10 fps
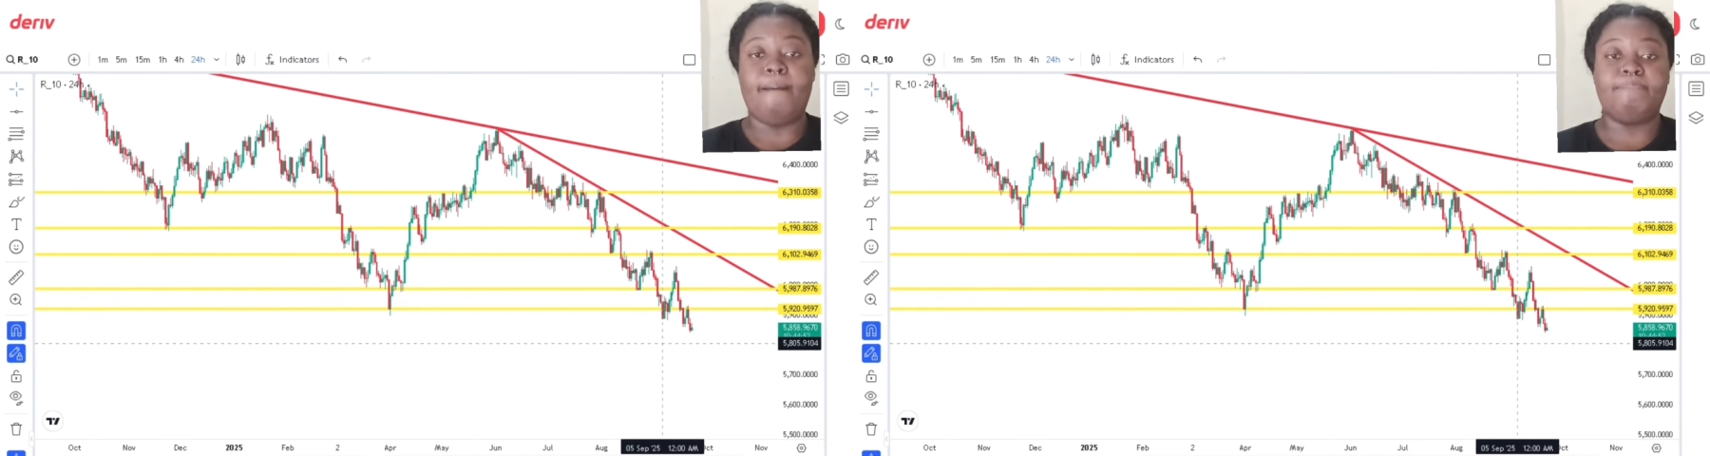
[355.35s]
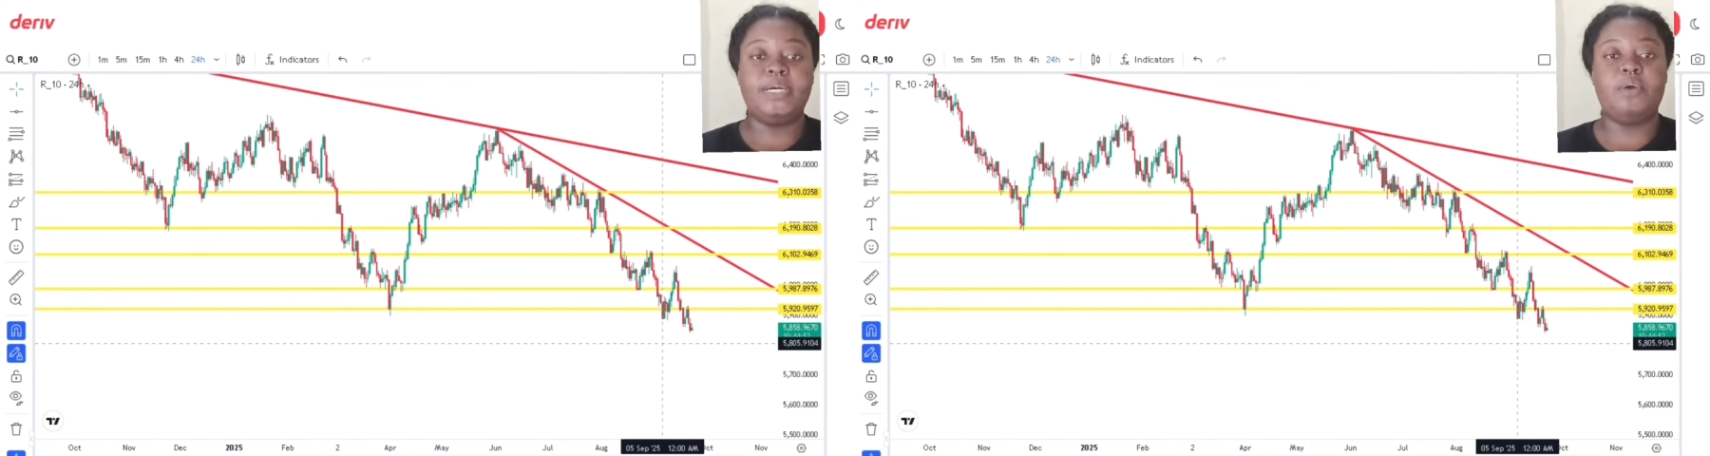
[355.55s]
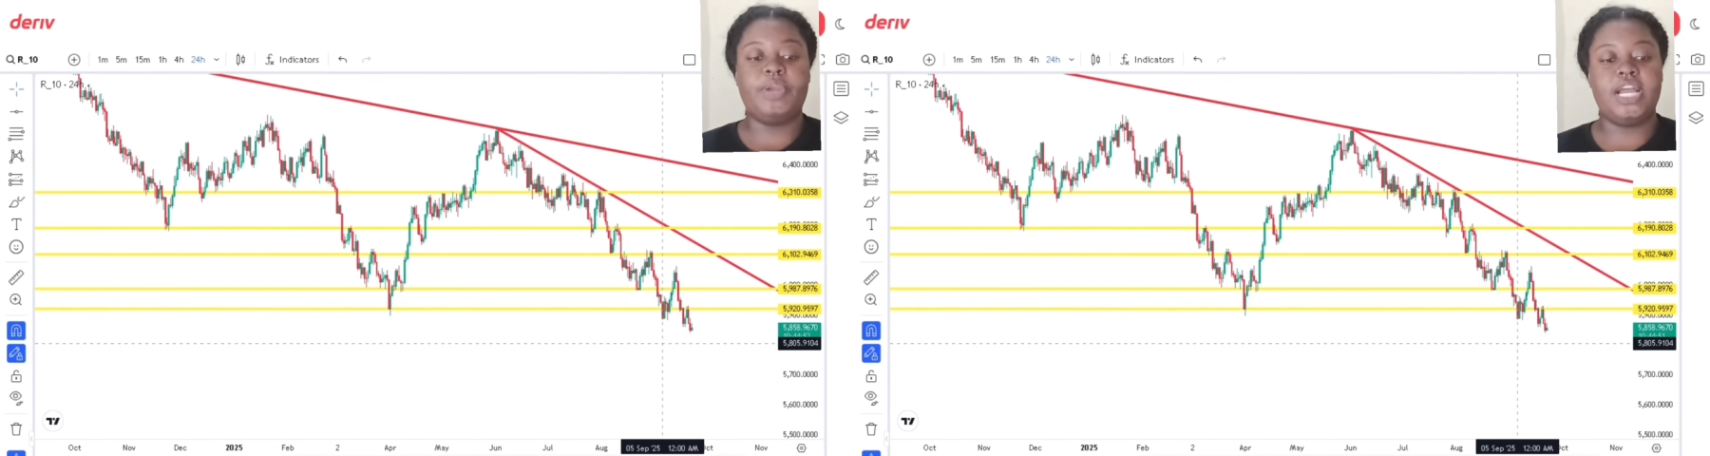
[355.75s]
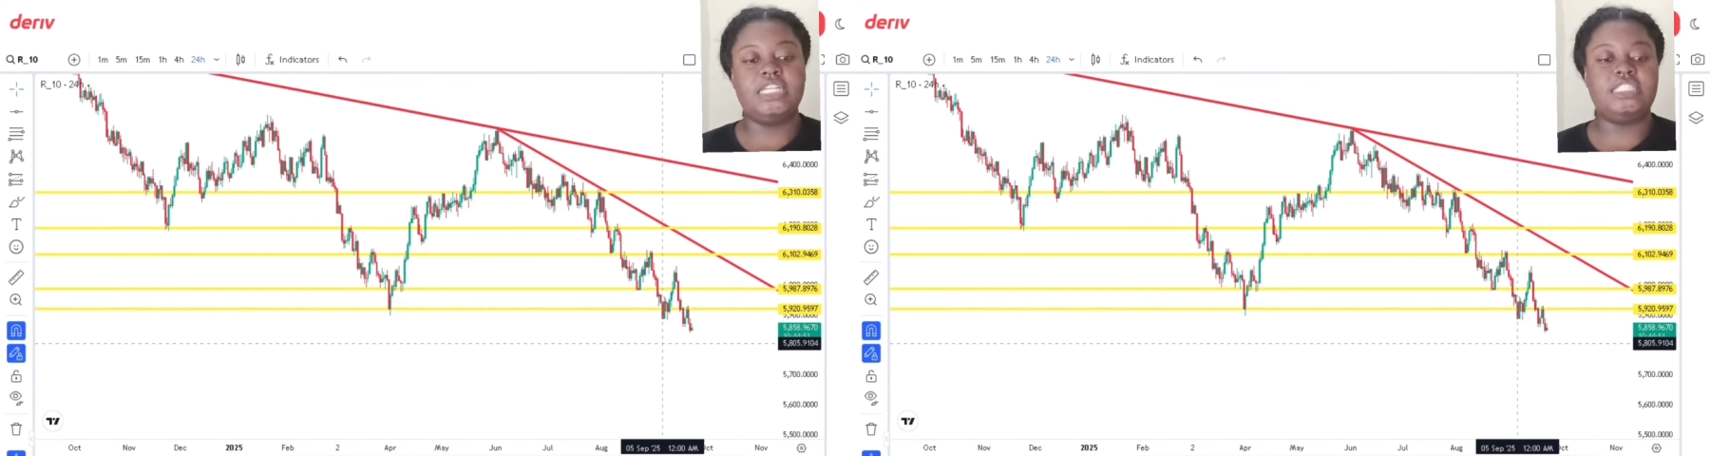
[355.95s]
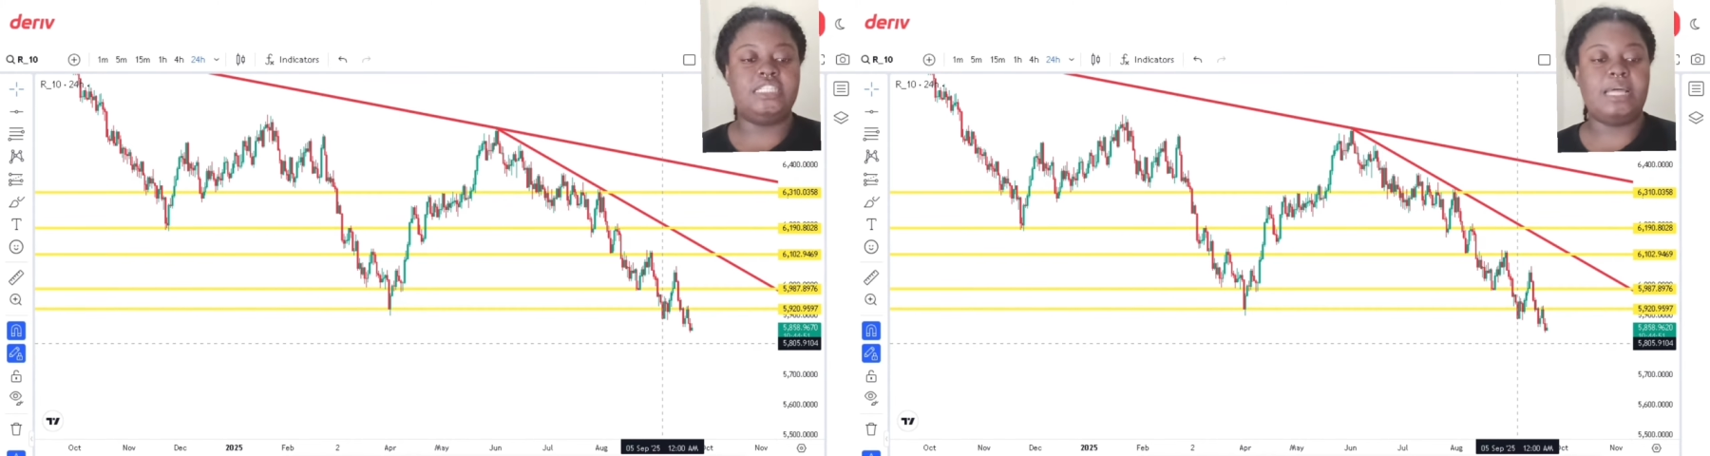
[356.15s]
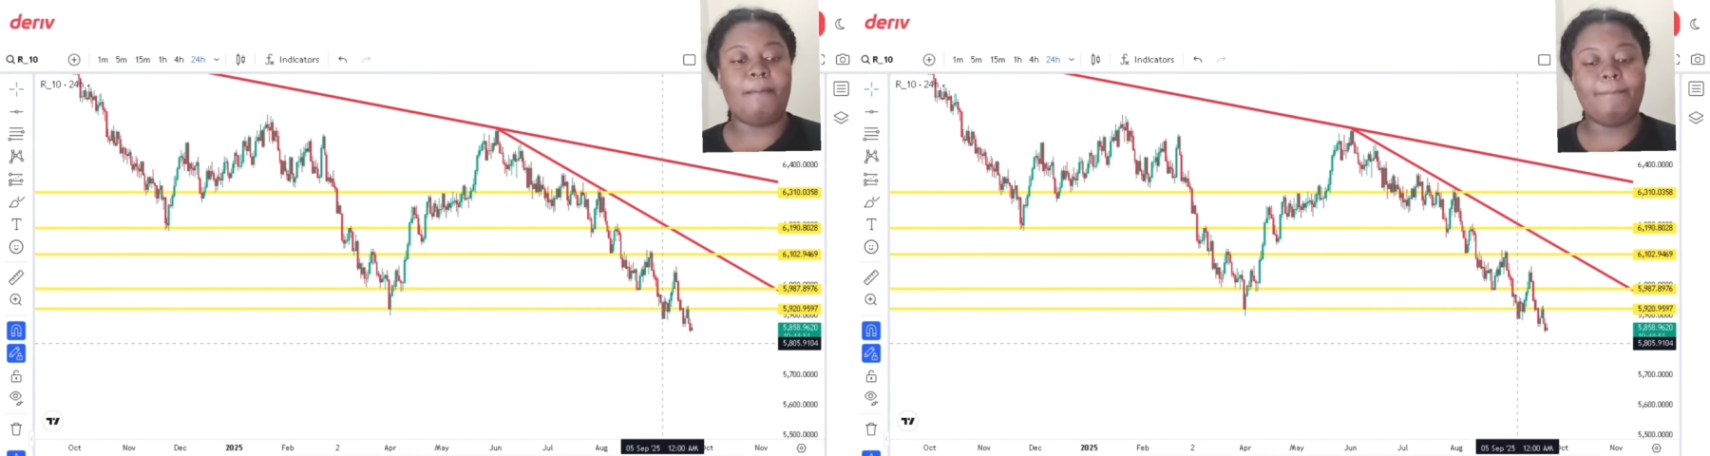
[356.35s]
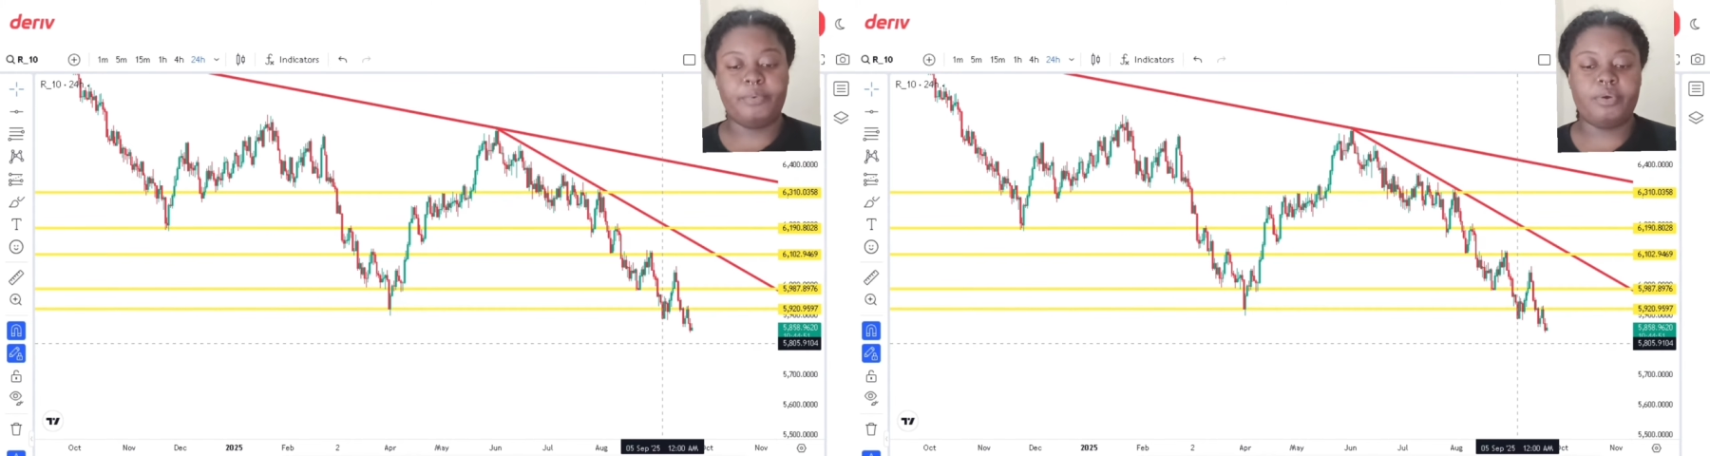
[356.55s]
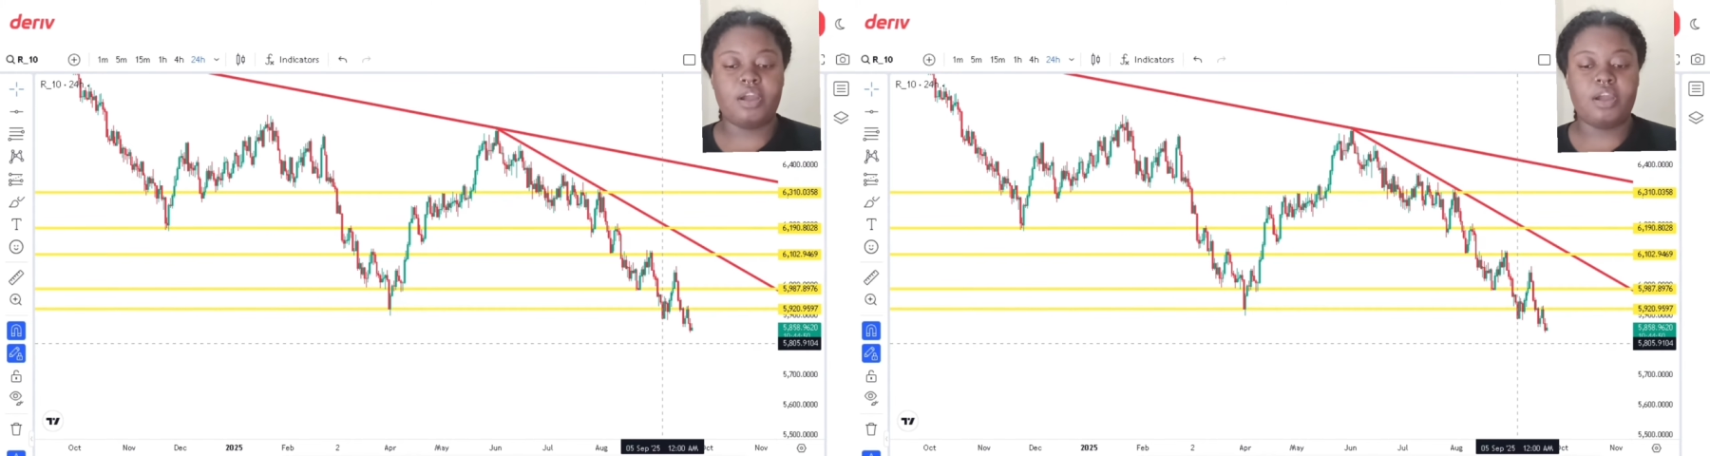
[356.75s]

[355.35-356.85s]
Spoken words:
but we're gonna see that more